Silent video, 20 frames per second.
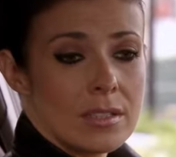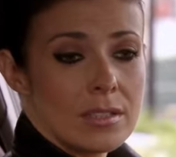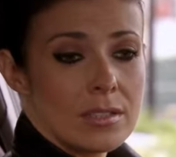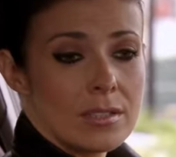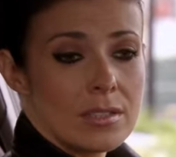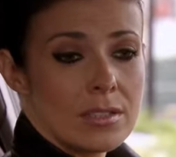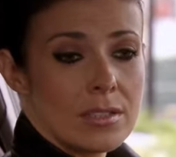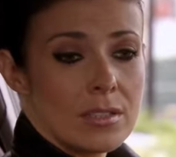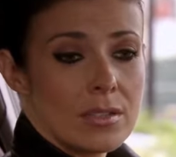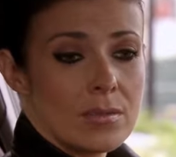
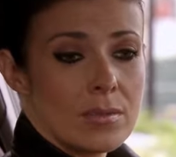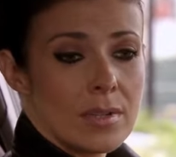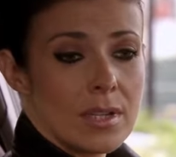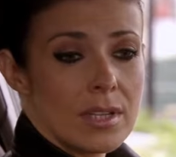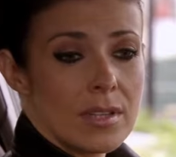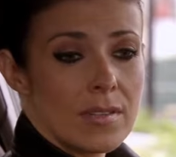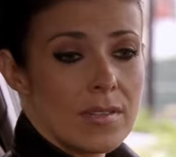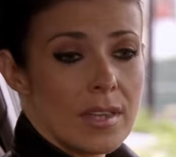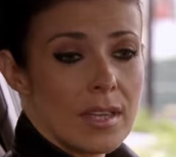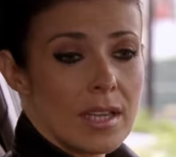Do you
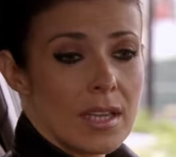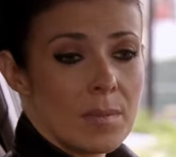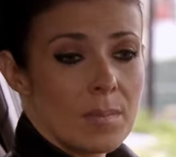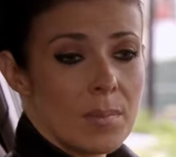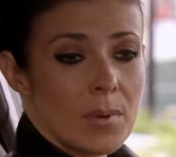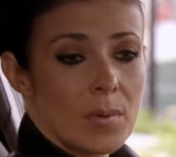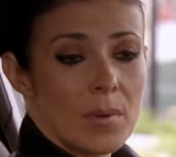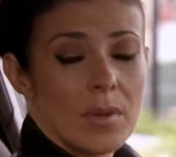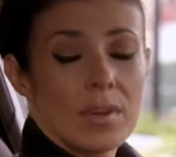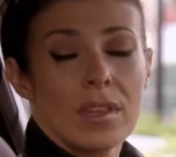really think I'd be
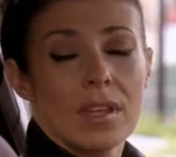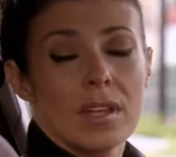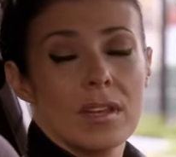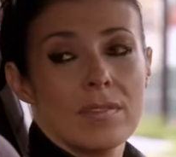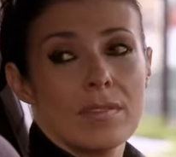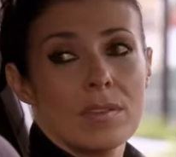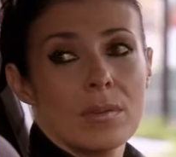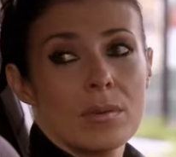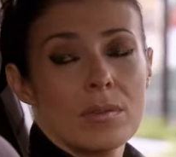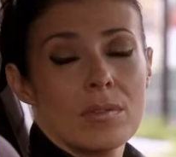with you
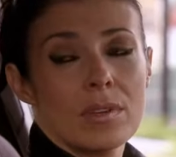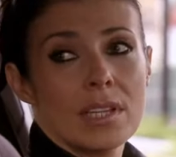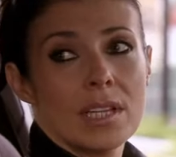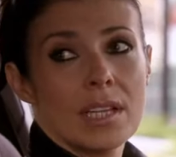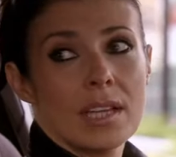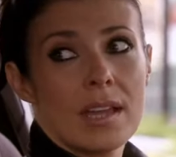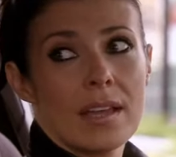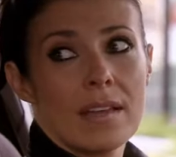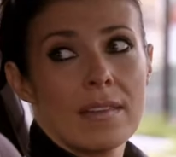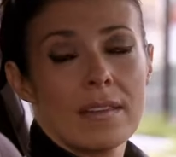if you were really
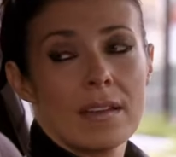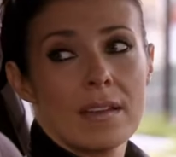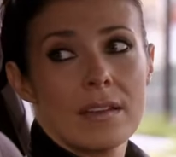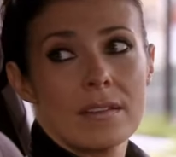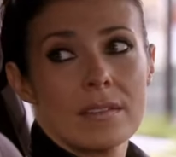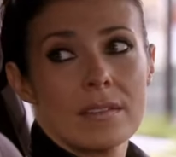like that?